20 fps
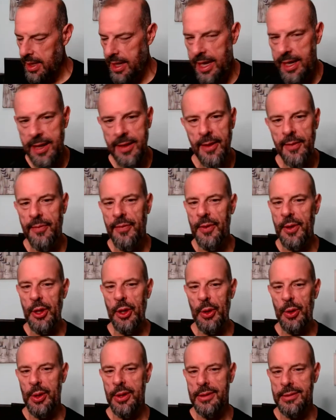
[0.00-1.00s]
Anything for
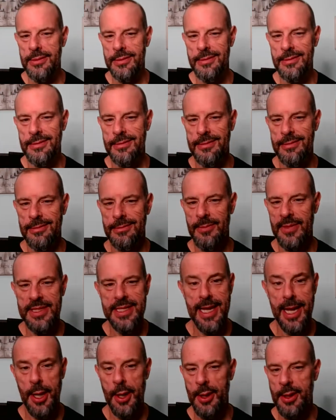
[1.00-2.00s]
you,
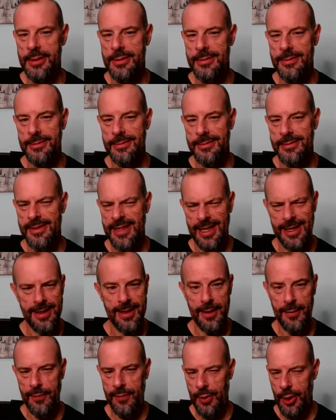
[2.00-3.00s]
Mateo.
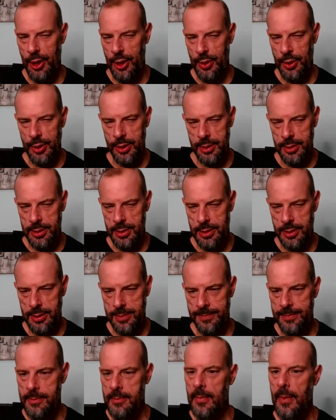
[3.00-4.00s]
Anything for you.
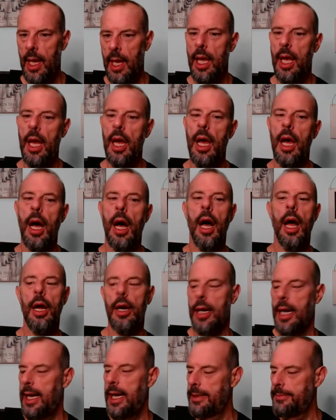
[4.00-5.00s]
All
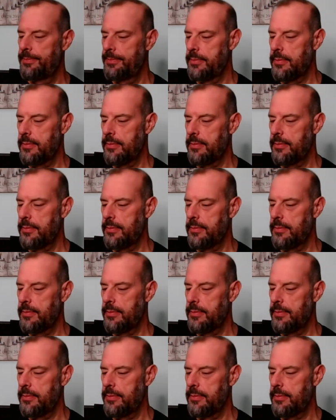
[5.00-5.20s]
right.